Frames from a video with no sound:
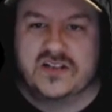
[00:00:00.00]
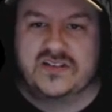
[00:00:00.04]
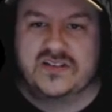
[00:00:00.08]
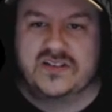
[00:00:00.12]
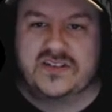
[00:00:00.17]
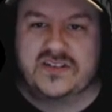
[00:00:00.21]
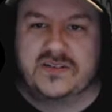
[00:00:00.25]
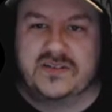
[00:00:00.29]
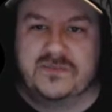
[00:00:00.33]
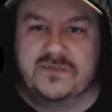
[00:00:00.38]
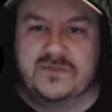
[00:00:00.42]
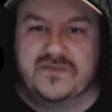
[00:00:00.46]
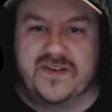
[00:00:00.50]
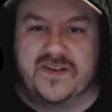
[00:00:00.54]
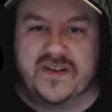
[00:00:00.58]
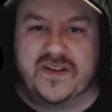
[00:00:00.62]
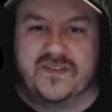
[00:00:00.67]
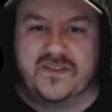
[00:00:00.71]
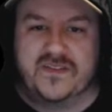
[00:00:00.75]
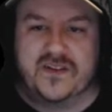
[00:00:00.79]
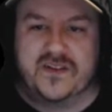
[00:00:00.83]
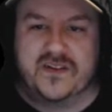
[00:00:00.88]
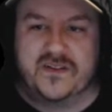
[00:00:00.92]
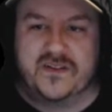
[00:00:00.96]
Here's the simple
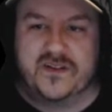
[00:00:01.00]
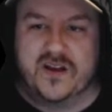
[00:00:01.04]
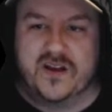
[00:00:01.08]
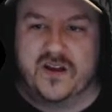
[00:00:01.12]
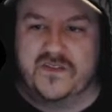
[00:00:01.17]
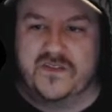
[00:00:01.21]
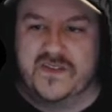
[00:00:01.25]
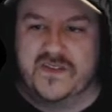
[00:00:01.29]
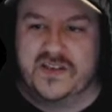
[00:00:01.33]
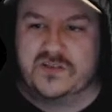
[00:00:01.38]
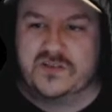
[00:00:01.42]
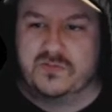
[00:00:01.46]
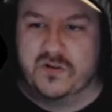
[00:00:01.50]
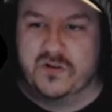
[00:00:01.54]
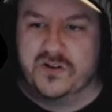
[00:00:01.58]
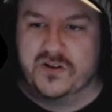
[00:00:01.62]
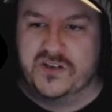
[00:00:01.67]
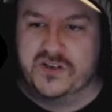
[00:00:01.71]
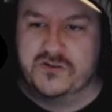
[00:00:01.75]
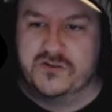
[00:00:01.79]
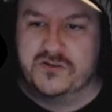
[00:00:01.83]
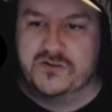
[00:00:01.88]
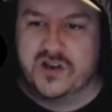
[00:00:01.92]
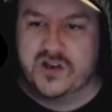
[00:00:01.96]
fact that on this
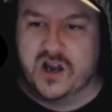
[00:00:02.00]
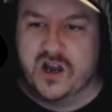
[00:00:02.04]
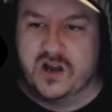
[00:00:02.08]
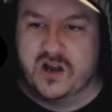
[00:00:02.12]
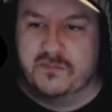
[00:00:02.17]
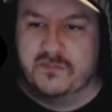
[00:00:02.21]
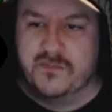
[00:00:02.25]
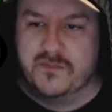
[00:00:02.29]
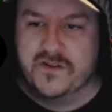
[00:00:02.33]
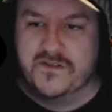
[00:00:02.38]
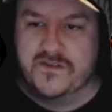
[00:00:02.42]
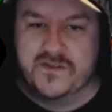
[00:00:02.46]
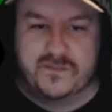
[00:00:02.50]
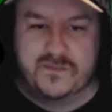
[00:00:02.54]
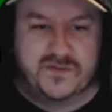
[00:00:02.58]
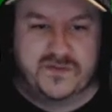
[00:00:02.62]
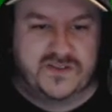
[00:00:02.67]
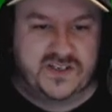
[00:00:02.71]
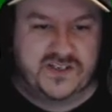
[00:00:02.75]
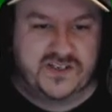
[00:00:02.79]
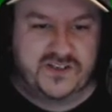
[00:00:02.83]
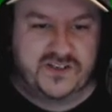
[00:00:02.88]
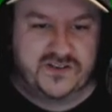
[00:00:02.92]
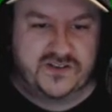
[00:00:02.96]
one you can't move the
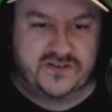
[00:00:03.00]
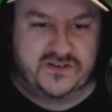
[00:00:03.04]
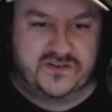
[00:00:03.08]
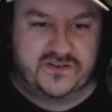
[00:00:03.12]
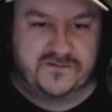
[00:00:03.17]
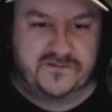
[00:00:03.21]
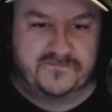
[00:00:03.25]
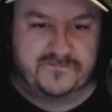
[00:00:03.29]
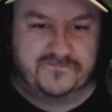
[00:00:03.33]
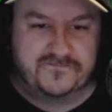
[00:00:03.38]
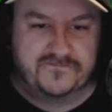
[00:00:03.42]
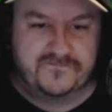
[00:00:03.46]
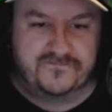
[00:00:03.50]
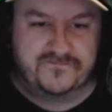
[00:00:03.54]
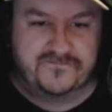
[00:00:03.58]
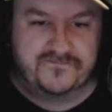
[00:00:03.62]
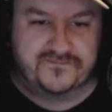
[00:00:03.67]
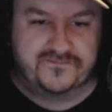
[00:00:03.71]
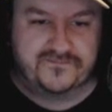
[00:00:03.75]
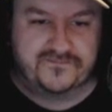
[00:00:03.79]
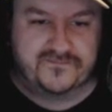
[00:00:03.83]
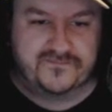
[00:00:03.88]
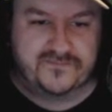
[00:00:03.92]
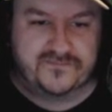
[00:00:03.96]
positions.
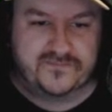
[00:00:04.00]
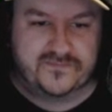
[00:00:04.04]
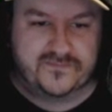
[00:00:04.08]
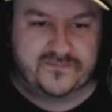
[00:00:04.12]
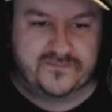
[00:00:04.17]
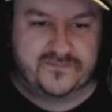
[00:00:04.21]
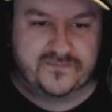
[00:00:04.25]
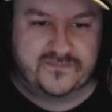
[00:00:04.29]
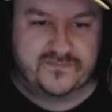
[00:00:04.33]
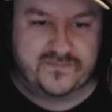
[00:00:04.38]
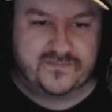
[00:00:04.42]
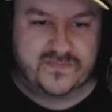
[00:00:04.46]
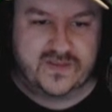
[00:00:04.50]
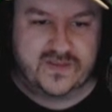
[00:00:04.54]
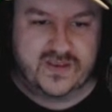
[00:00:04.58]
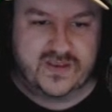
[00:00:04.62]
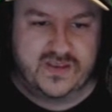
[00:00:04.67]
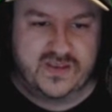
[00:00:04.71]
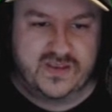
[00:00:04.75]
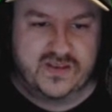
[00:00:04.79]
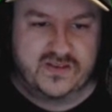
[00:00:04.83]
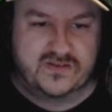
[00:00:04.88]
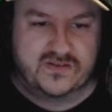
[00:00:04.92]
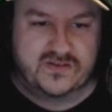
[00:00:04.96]

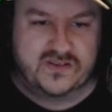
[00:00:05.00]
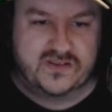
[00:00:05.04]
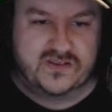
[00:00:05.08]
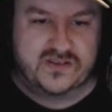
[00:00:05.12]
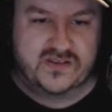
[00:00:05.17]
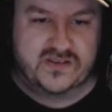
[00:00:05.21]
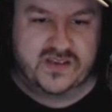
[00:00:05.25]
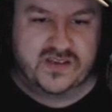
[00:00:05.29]
You